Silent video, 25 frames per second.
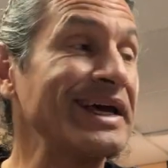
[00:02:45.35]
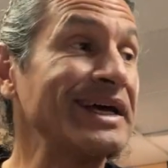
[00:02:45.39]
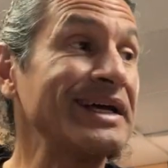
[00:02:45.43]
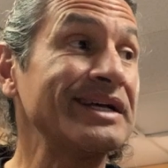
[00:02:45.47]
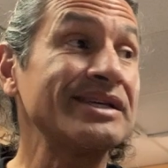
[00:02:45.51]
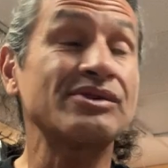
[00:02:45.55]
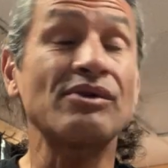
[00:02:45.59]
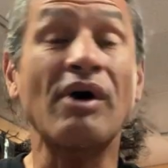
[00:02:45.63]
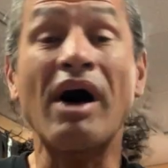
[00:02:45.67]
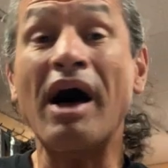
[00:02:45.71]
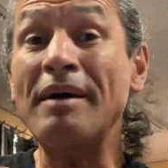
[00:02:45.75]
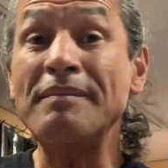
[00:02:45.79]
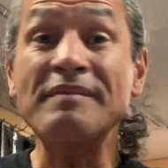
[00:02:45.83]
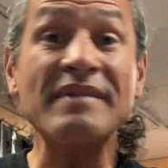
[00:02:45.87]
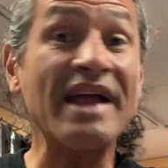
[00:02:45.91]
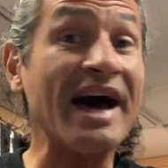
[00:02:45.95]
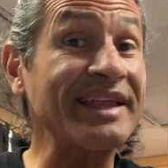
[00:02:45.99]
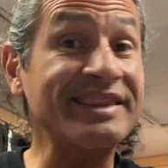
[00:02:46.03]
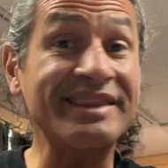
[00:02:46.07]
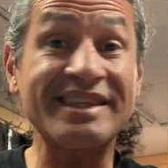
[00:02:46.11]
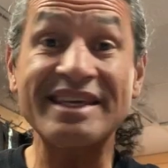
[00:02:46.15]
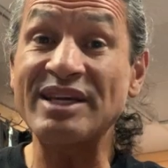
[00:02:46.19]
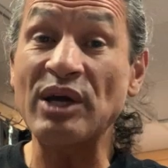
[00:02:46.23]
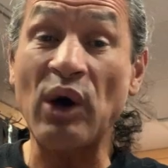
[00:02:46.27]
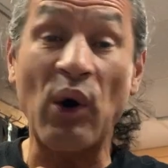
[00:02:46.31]
So I'm
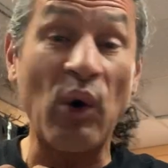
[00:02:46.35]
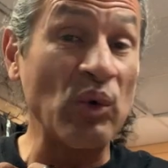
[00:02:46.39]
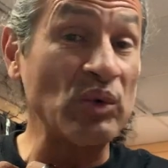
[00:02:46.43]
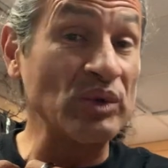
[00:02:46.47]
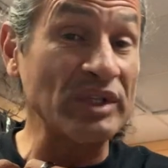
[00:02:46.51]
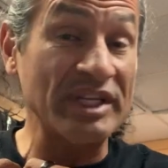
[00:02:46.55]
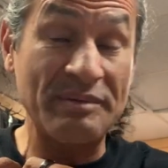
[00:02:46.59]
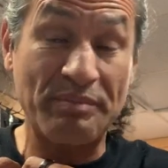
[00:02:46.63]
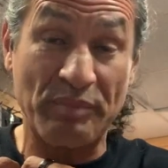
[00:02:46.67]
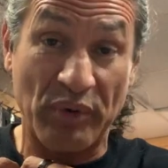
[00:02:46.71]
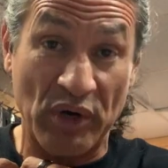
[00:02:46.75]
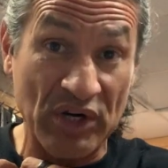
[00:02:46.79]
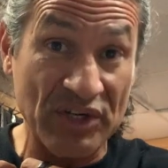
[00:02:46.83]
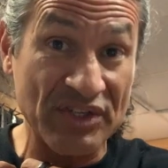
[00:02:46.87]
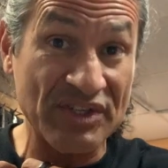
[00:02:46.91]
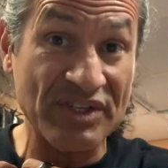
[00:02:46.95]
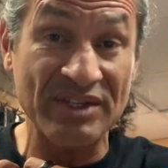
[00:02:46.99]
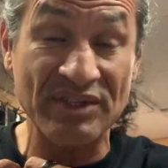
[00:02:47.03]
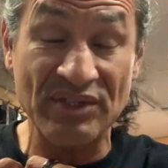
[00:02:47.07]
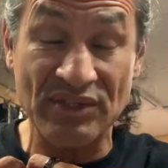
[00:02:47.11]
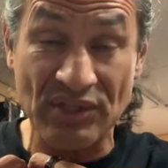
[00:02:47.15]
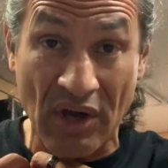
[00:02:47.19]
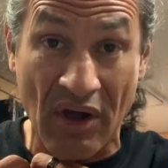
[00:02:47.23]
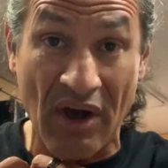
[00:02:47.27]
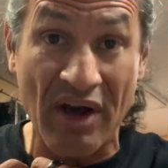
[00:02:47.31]
not the only
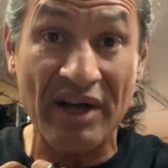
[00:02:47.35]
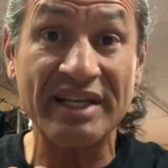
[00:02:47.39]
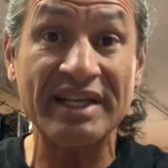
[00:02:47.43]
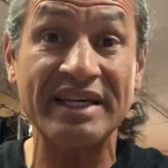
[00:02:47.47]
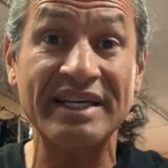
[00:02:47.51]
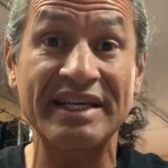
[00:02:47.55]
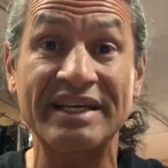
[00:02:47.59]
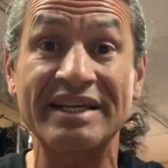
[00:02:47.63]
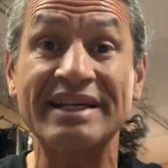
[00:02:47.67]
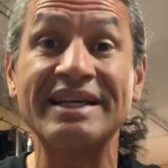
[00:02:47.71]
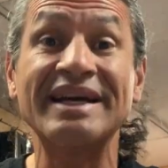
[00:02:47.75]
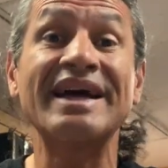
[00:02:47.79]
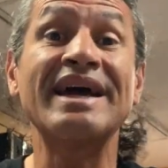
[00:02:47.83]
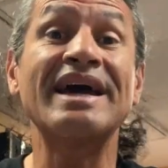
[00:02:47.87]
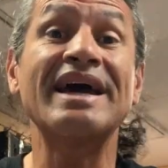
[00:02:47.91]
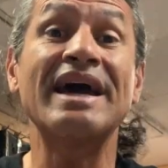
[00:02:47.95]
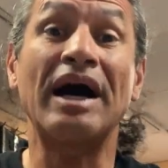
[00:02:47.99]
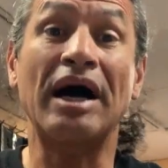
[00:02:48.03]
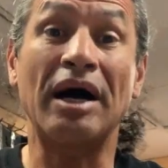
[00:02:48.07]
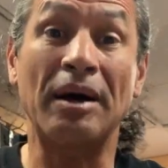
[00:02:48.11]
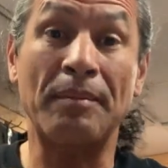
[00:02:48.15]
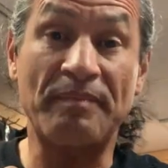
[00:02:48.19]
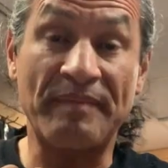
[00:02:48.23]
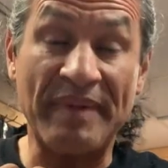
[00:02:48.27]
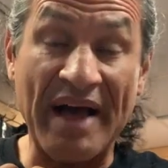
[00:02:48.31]
person talking
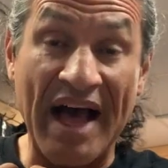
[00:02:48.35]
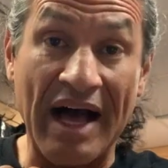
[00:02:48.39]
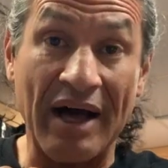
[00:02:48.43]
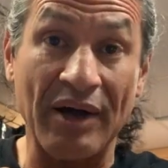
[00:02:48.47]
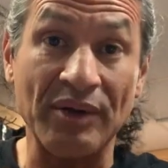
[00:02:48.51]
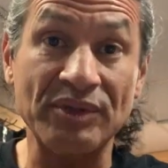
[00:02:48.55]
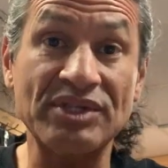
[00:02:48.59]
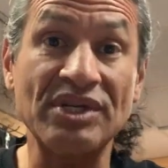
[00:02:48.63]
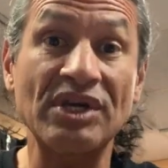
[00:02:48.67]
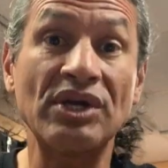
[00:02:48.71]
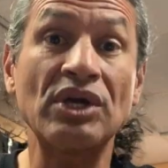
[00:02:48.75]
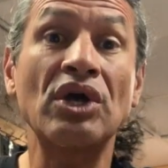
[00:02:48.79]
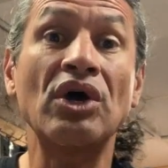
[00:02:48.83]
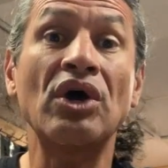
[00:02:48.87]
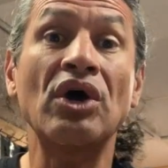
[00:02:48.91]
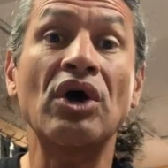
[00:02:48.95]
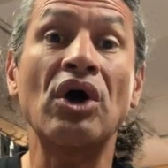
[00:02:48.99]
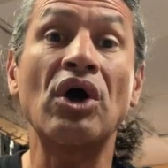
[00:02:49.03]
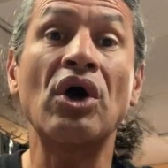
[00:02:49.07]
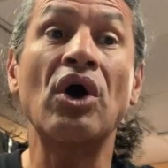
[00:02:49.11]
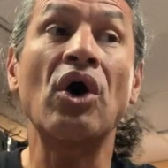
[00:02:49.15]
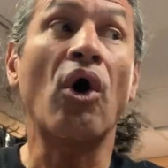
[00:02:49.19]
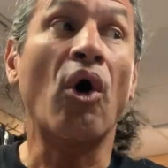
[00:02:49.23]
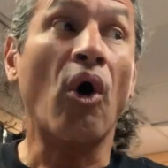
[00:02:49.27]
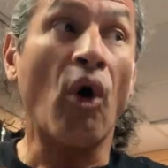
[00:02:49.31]
about
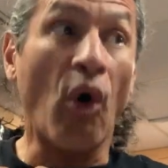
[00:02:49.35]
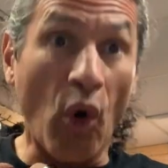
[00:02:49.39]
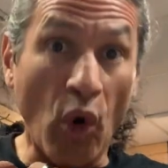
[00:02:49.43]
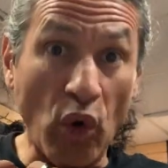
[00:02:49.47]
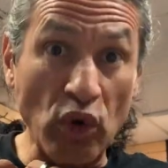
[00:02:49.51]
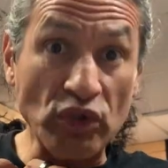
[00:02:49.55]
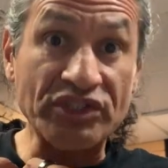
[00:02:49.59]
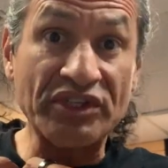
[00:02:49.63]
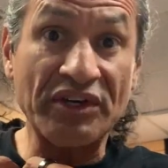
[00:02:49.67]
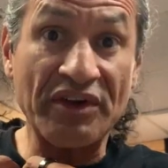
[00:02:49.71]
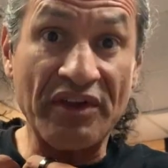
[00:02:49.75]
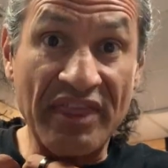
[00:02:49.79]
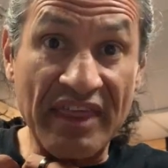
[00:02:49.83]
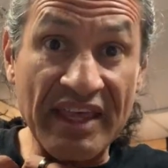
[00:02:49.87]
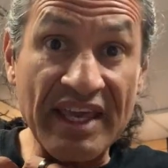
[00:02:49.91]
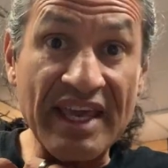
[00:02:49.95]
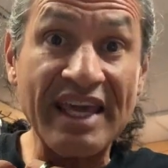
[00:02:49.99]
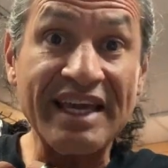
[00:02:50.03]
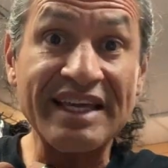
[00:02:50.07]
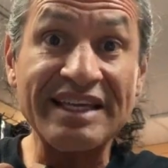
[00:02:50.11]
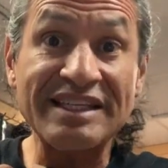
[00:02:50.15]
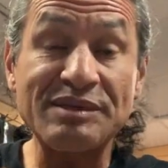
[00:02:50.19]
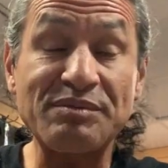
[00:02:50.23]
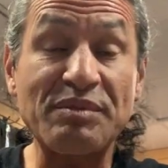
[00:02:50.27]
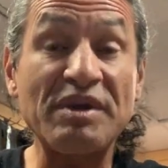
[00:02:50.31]
older
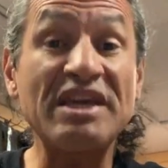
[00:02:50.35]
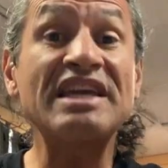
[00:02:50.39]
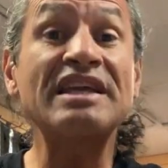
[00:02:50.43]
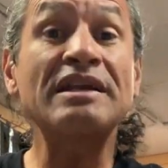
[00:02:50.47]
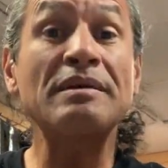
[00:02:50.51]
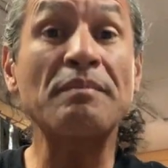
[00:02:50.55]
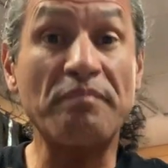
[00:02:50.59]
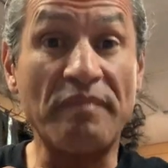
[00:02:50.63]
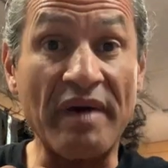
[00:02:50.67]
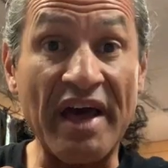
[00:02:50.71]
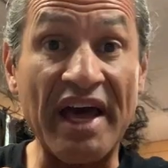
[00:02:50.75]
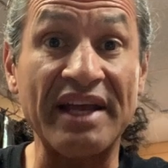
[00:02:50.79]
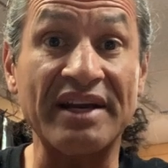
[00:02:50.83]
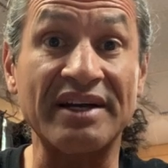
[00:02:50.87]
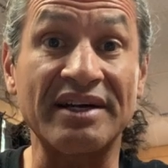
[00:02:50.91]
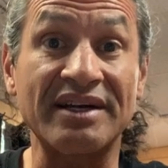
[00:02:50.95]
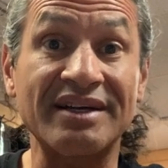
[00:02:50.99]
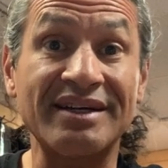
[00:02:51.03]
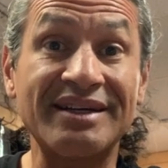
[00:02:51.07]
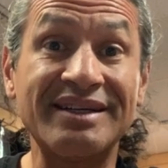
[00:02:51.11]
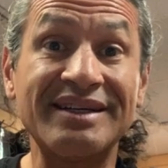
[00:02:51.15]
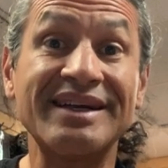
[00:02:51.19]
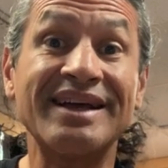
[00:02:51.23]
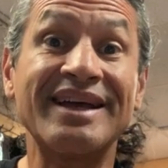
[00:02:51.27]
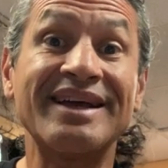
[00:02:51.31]
things being
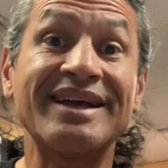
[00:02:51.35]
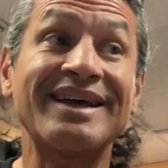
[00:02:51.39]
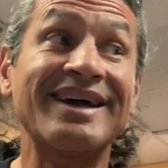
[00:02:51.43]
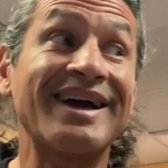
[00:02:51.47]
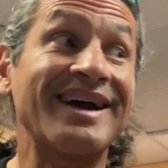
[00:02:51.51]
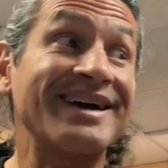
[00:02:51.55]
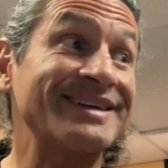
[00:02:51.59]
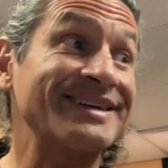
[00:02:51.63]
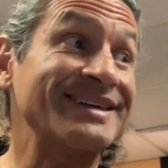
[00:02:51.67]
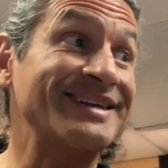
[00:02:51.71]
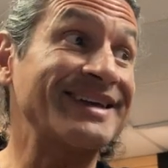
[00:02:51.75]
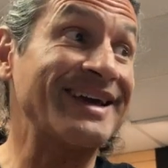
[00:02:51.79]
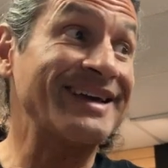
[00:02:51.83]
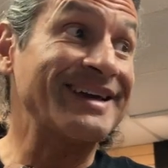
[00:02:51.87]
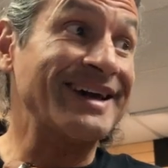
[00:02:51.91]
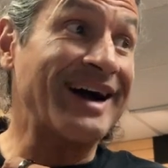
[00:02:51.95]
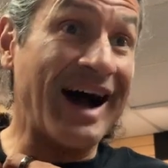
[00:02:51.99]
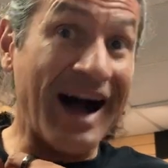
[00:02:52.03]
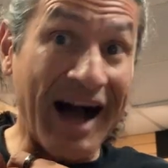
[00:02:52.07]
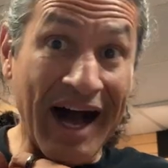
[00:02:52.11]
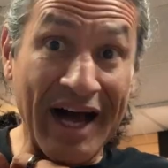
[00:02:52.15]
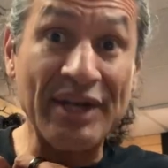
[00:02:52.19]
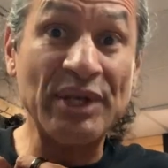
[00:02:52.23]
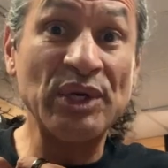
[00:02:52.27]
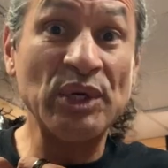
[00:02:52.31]
better
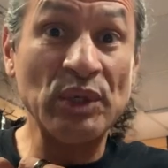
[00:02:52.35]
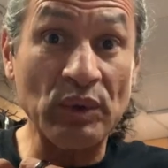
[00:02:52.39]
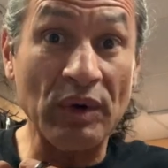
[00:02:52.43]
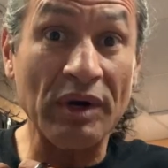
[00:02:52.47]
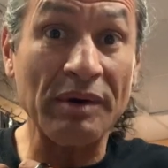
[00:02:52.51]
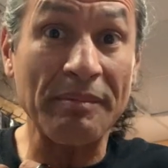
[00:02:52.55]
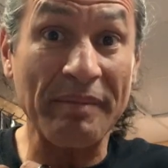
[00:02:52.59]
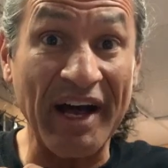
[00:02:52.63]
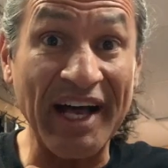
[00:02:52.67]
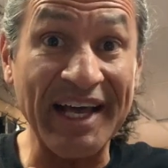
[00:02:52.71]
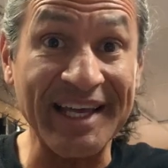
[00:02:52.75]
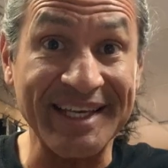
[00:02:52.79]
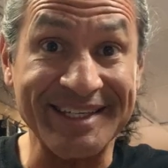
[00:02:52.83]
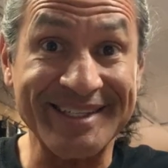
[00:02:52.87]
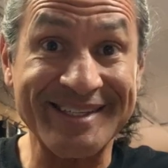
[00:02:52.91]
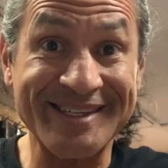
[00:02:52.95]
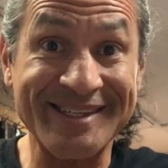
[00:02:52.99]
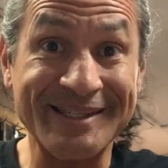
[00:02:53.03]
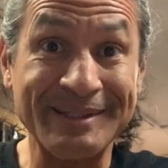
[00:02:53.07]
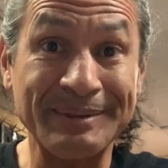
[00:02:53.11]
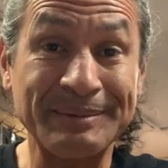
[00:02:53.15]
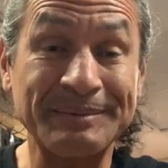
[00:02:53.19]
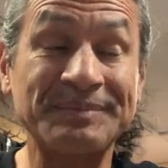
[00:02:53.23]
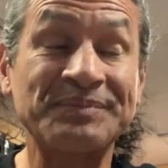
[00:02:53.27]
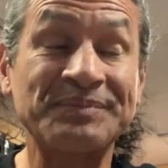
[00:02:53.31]
on newer bikes.